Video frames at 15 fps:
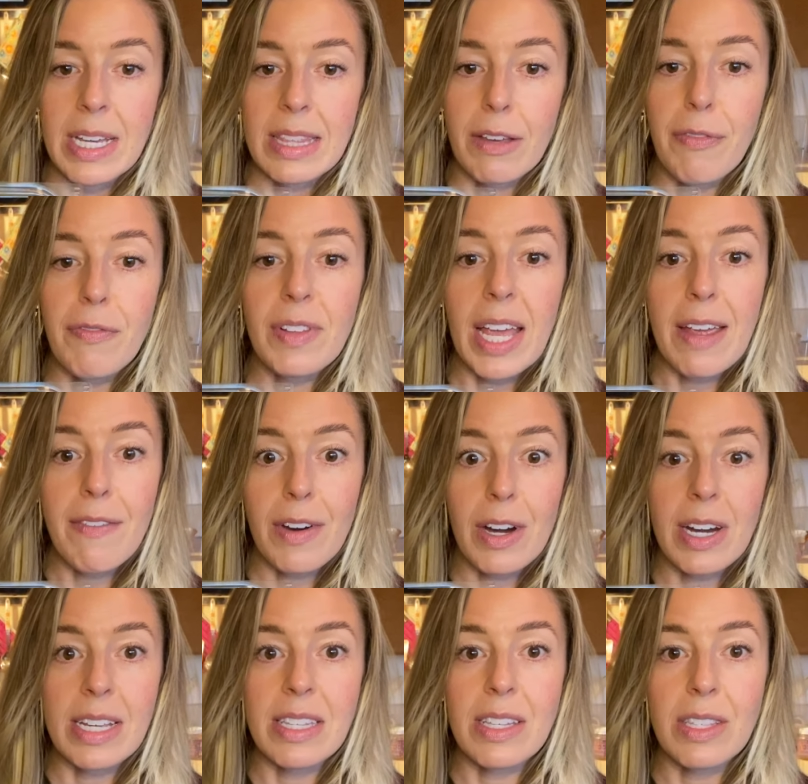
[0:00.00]
the flavor
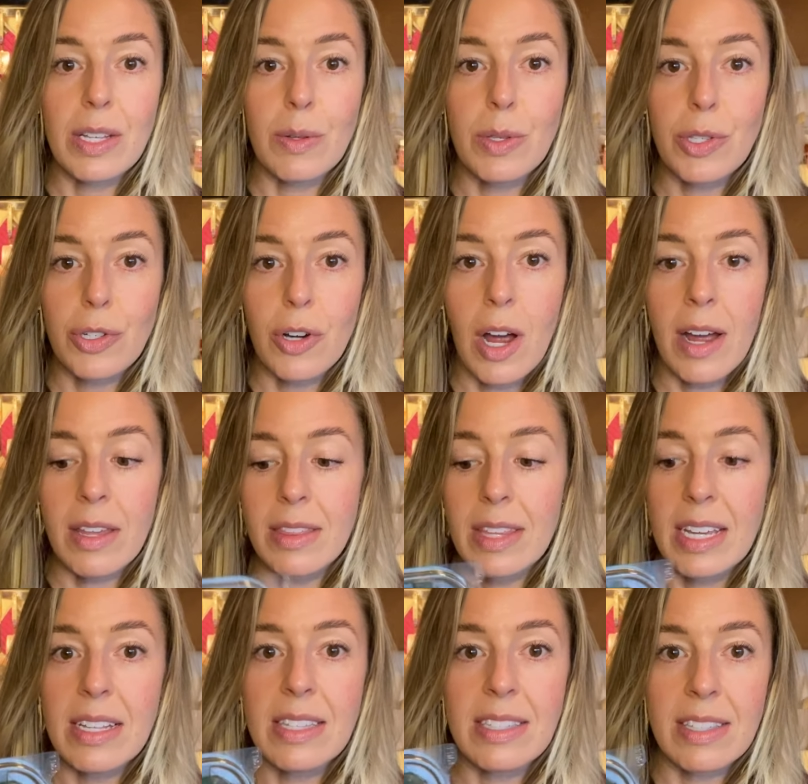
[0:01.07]
isn't so strong.
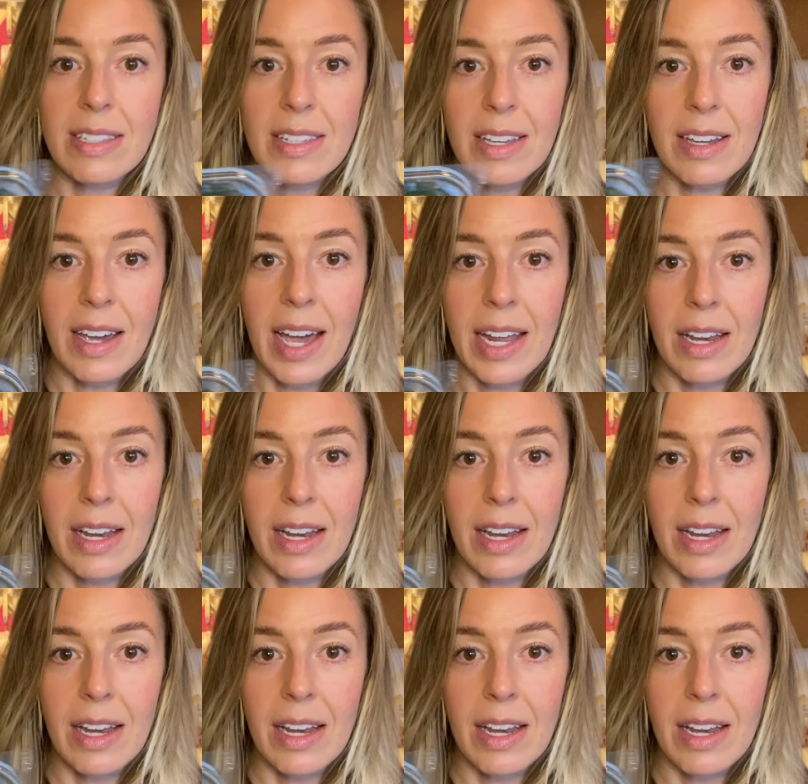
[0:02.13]
These can